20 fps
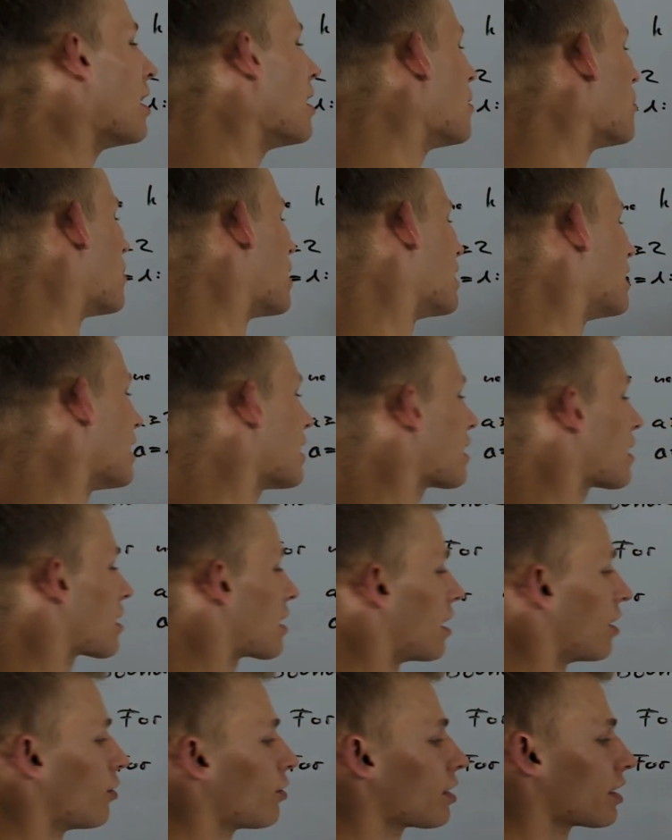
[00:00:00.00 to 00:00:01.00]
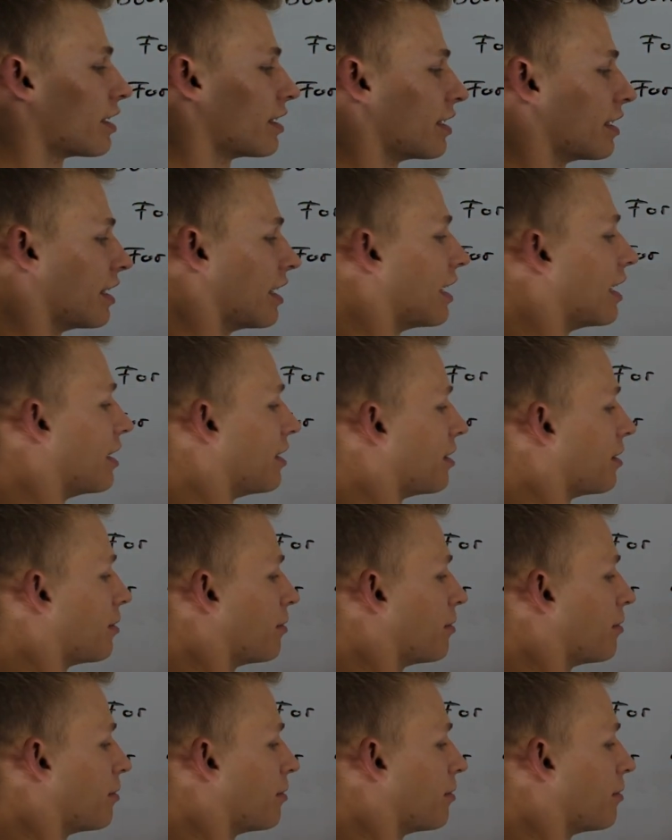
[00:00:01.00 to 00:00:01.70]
By taking a look at